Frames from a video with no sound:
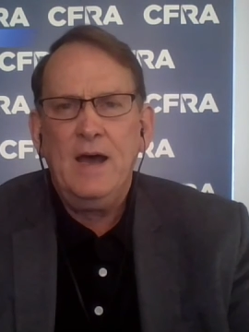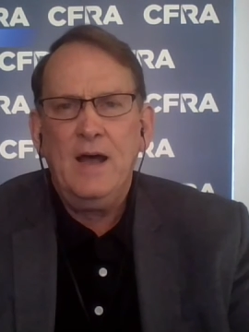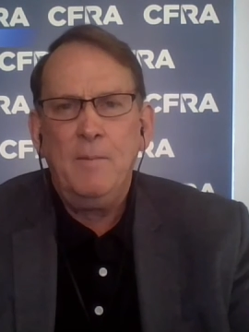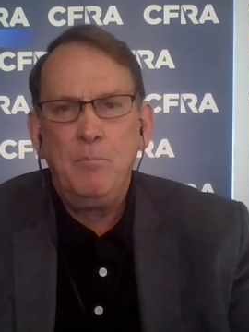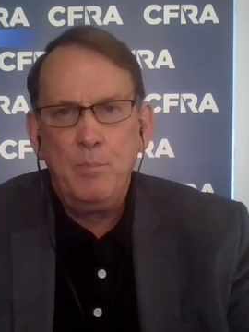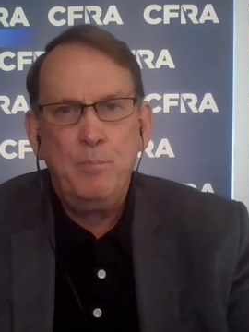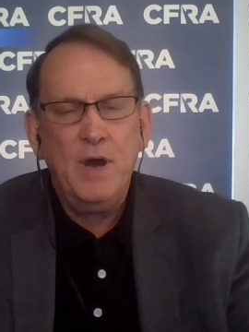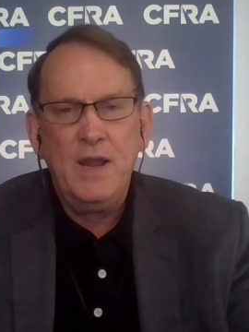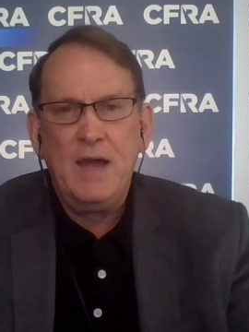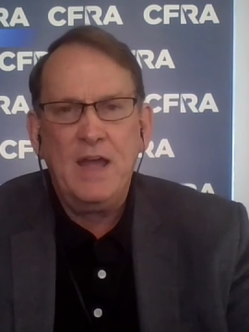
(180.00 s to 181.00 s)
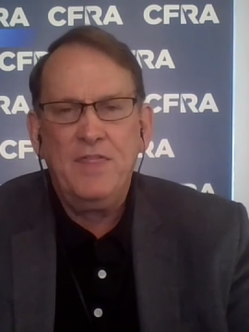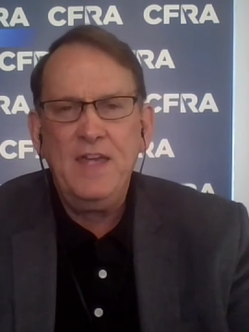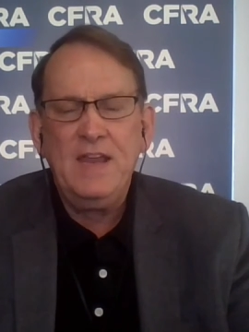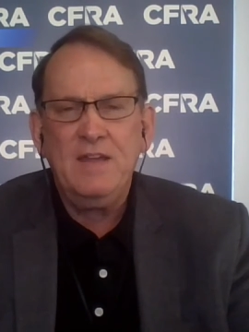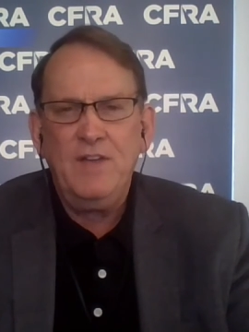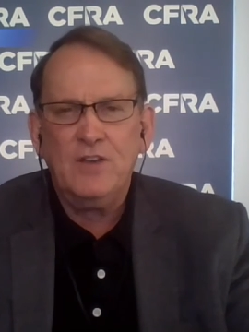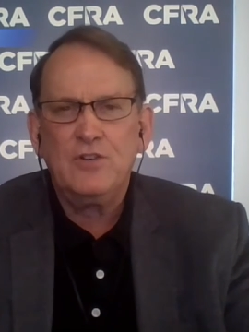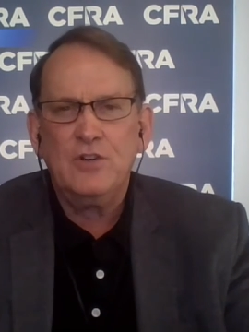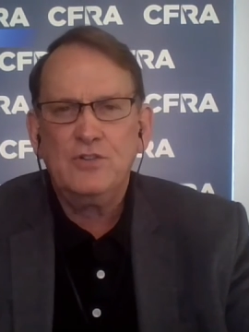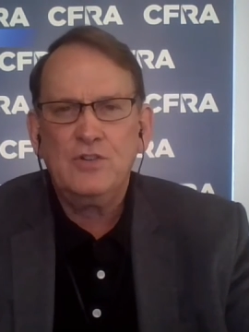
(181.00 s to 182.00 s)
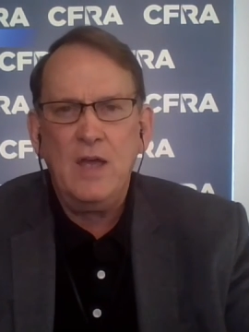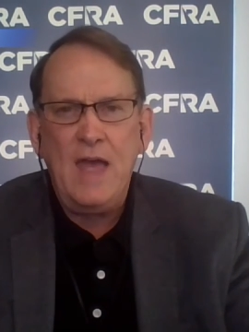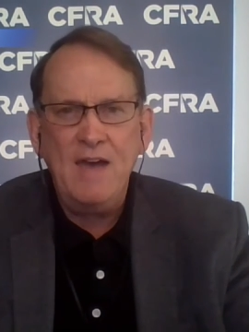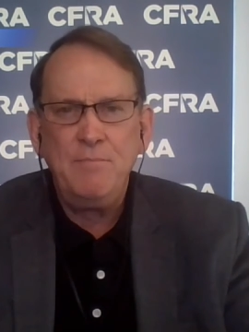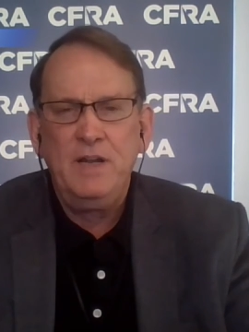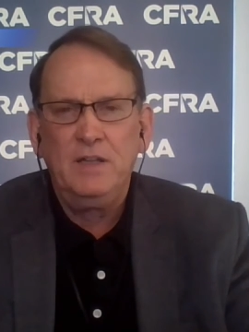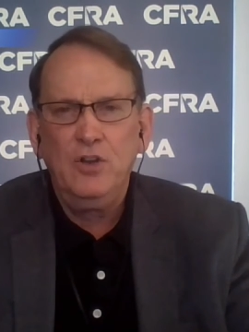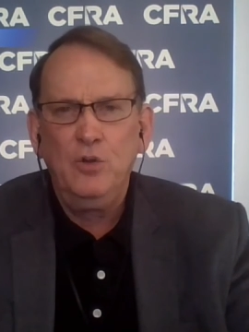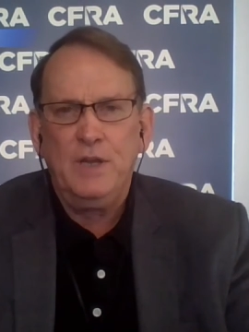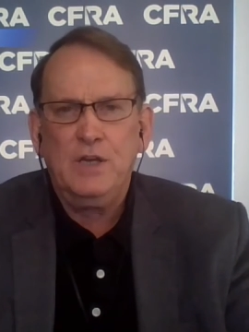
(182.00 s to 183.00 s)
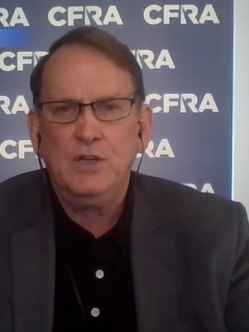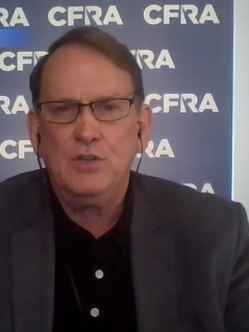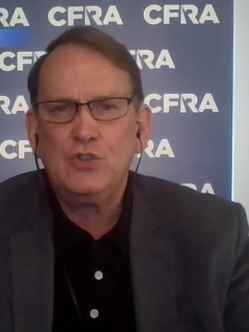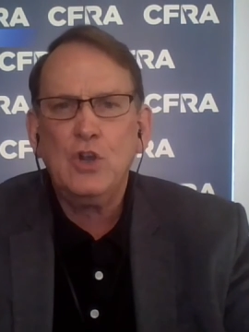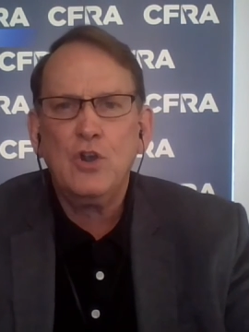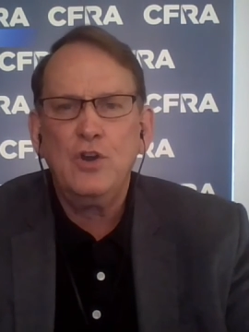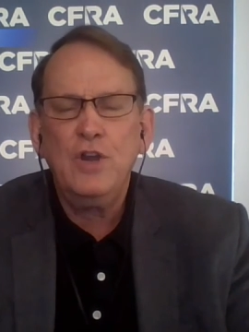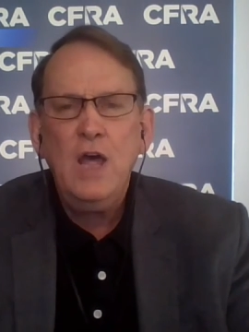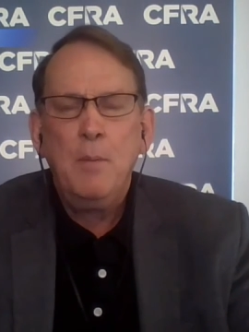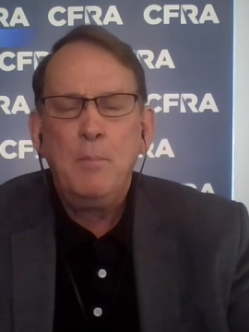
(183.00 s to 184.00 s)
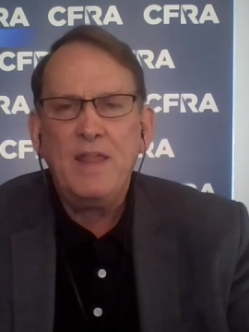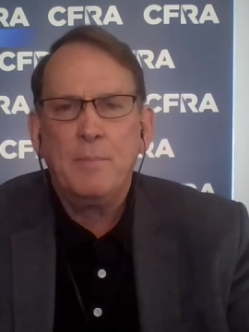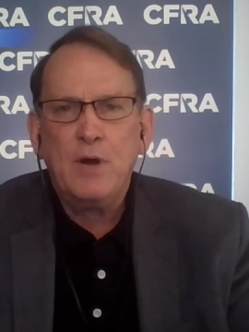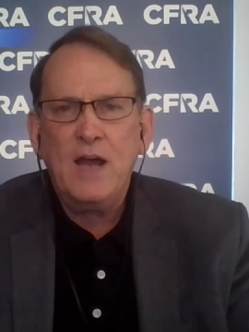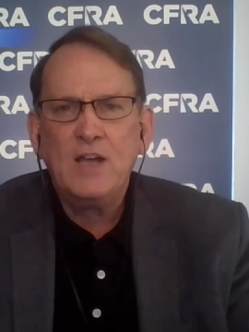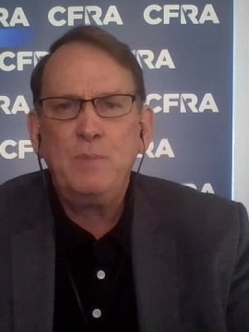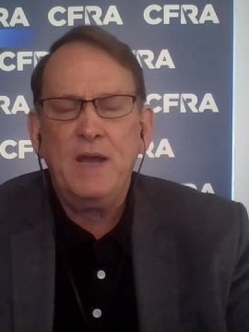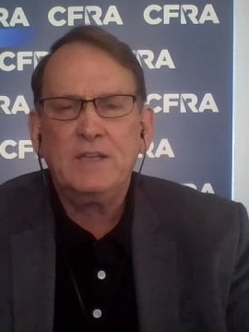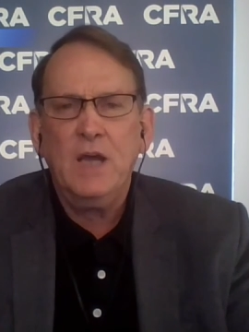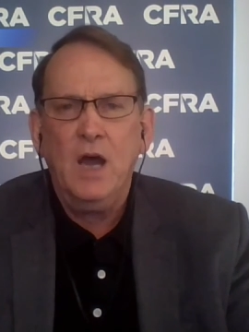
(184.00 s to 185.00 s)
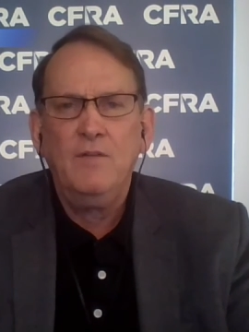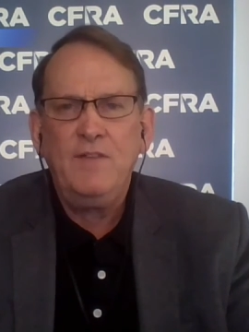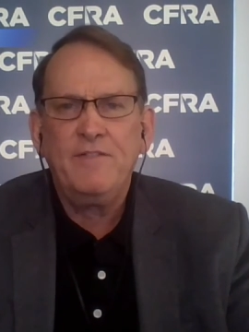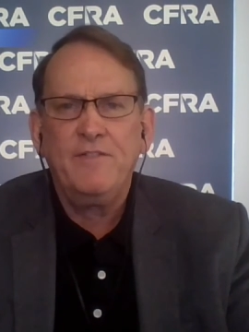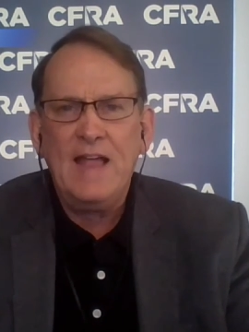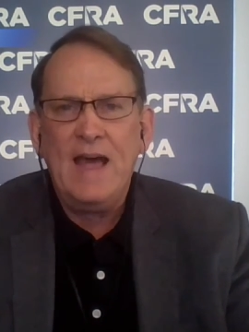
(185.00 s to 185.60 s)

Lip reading: But I think investors have been a little bit concerned by the prospect of a